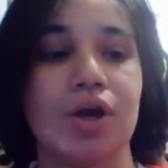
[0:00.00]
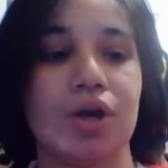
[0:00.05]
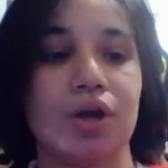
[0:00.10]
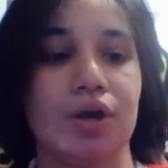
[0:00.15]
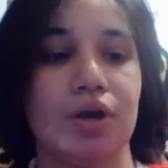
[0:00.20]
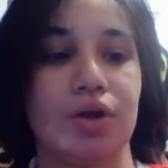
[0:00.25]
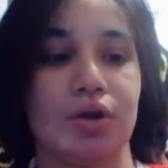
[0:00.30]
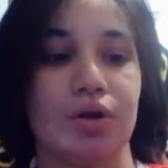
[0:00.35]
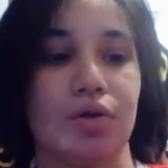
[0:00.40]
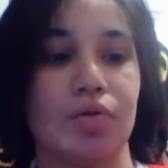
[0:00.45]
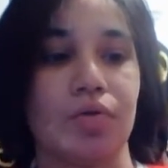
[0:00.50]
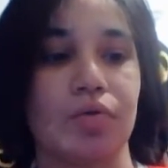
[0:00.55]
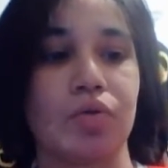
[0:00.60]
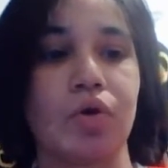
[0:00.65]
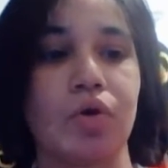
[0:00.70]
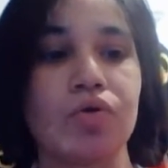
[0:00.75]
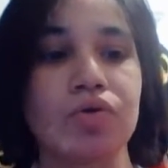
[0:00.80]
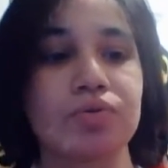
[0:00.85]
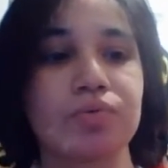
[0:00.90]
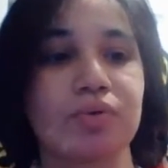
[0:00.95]
You know,
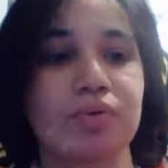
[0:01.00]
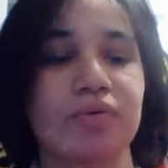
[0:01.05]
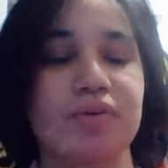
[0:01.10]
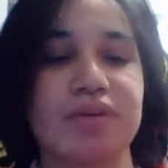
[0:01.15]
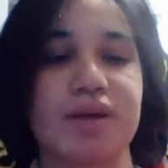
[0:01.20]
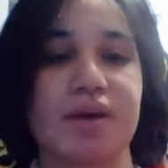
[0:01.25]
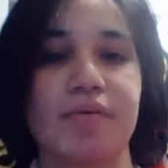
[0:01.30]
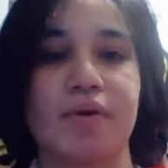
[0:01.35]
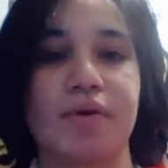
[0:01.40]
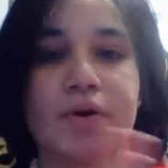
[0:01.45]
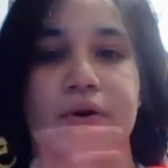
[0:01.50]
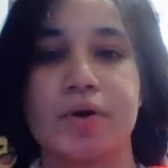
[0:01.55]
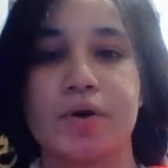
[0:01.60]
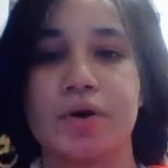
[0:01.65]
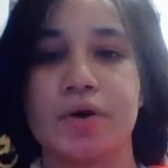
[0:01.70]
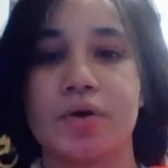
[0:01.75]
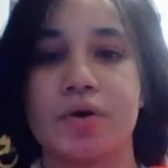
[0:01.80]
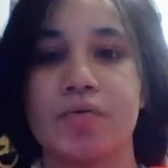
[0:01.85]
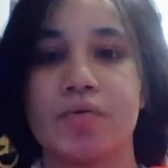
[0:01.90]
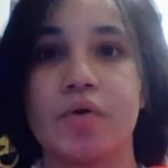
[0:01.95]
those movies I've
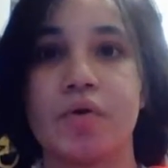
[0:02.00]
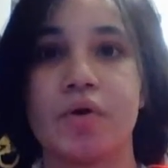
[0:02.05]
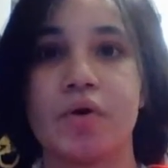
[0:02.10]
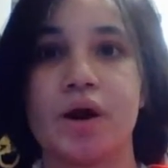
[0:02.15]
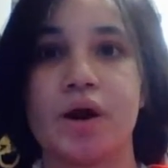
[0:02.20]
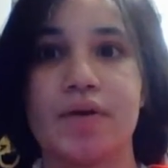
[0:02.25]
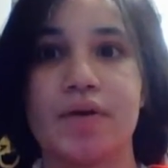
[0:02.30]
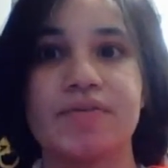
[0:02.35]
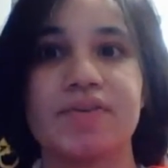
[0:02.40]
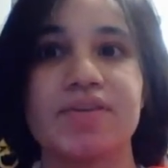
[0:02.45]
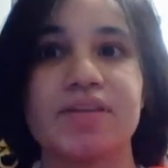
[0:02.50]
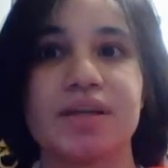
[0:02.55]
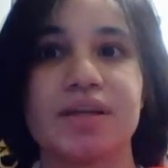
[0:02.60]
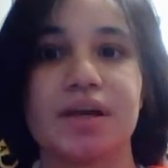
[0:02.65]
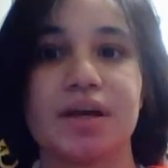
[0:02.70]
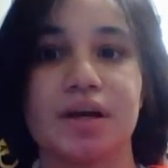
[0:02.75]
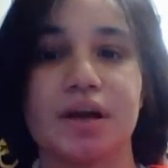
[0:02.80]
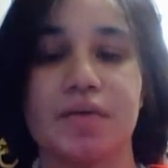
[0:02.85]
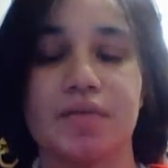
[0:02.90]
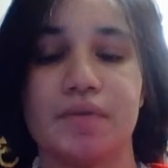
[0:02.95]
heard of or I've
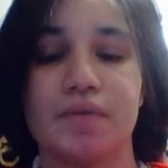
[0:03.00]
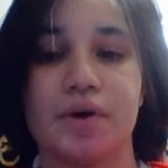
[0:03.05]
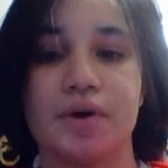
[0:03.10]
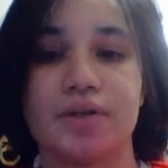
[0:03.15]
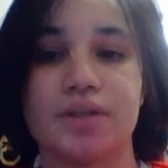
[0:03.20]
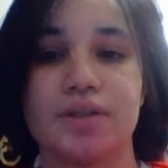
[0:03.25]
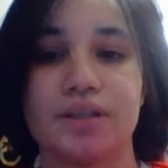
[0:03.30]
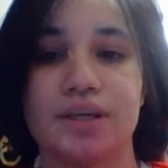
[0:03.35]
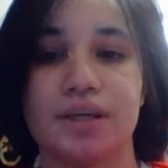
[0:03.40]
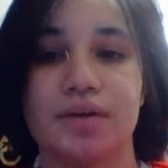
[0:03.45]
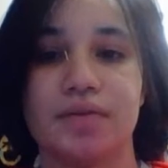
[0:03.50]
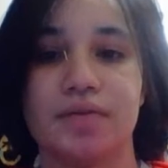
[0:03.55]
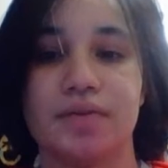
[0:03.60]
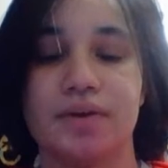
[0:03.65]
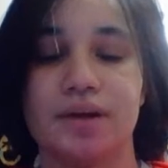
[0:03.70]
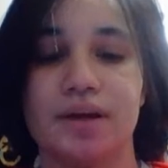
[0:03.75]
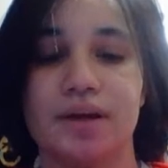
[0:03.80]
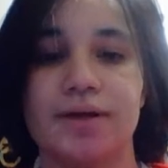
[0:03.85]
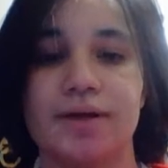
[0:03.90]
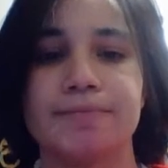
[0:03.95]
seen enough on
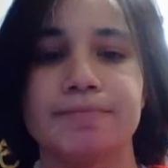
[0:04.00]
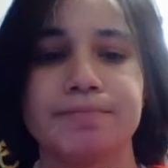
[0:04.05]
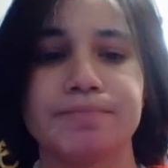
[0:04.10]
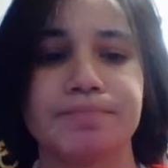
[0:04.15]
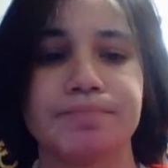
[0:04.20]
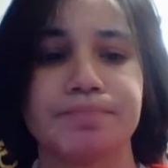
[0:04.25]
TV,